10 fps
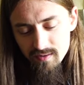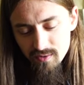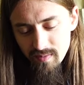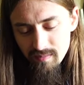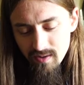
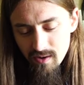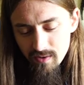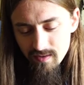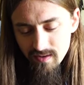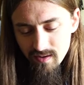so maybe
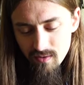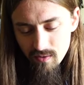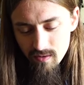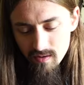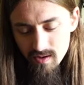go in like a
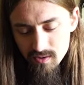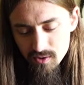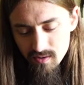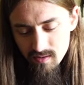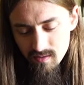quarter
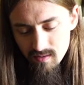inch